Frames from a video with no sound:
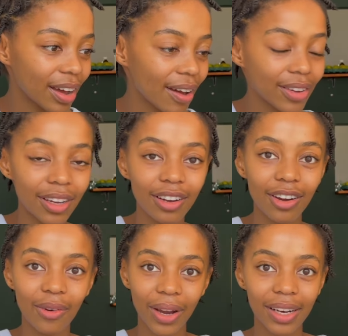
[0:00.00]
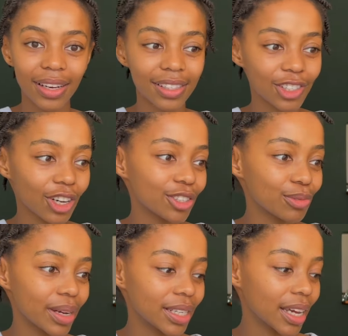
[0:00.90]
having quite a late start
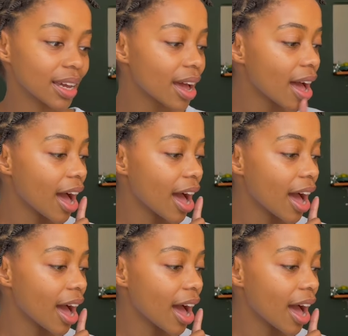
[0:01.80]
to my day.